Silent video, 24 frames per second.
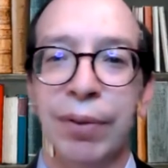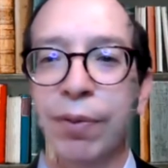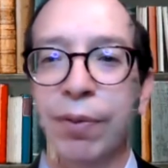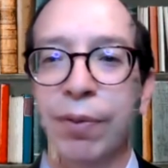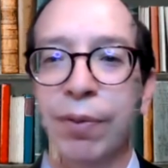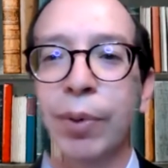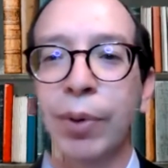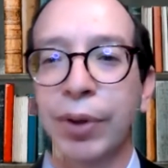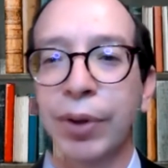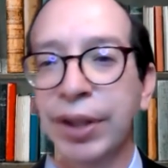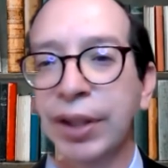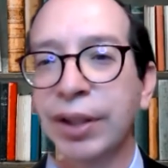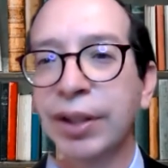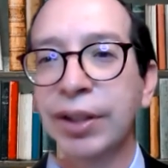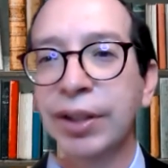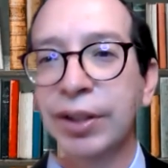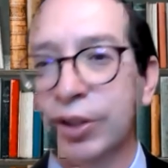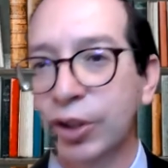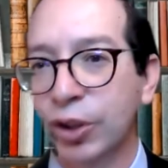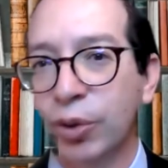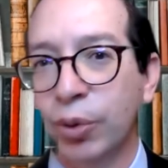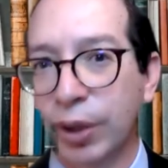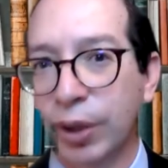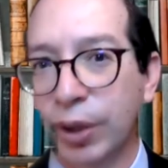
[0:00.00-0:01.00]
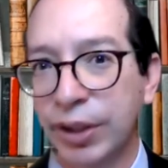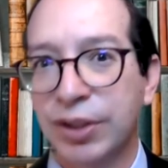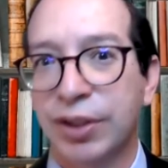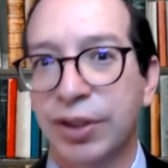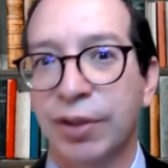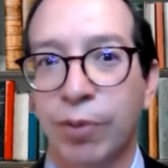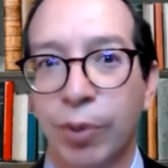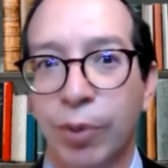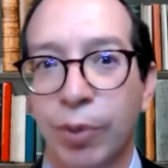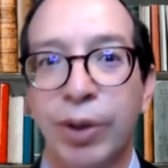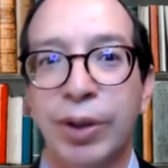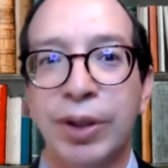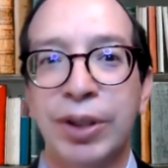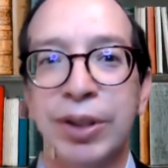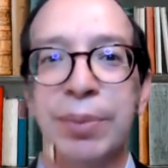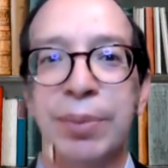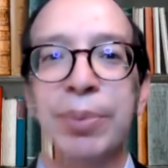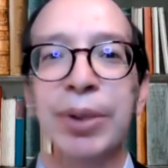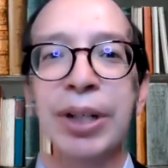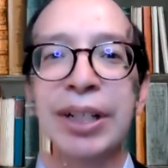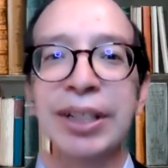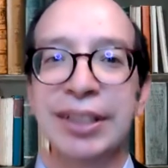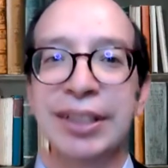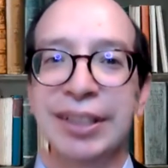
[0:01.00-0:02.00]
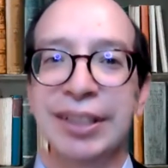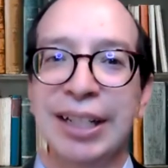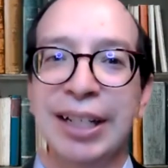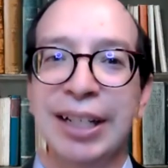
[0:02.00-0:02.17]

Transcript: the choice of works, but